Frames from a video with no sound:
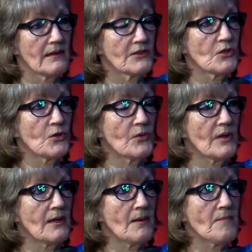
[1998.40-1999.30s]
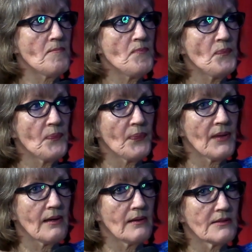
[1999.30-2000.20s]
So
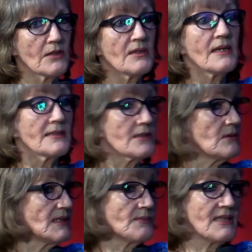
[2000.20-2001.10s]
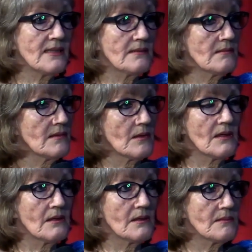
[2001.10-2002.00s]
so it's been
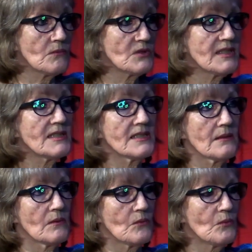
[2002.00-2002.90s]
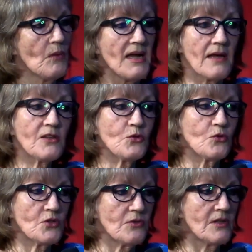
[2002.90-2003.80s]
since my other
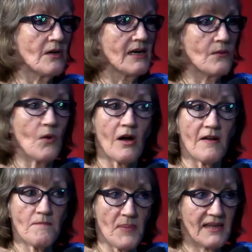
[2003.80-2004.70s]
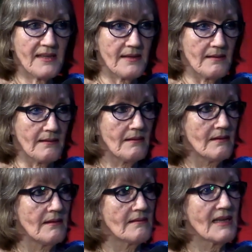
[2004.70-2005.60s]
daughter and I arrived back here.
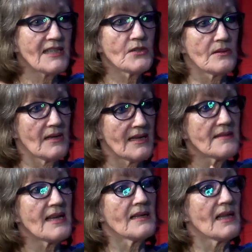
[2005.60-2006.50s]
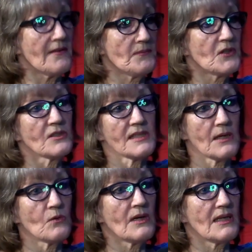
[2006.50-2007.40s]
They then left because
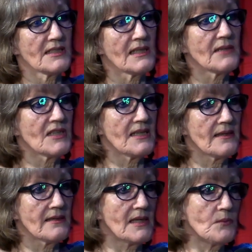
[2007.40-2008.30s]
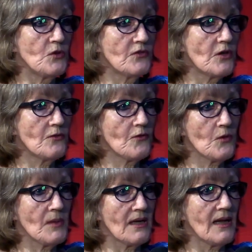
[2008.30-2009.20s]
they were actually living here. They'd moved over
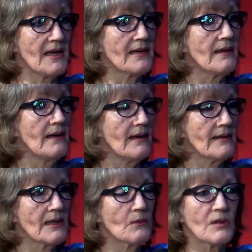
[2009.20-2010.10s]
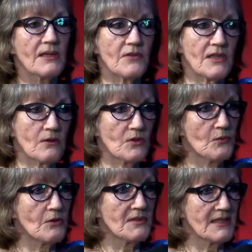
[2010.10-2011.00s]
from LA and they were living on the
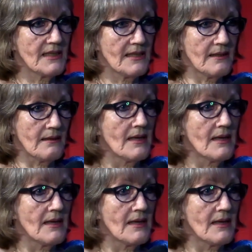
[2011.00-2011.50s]
property here.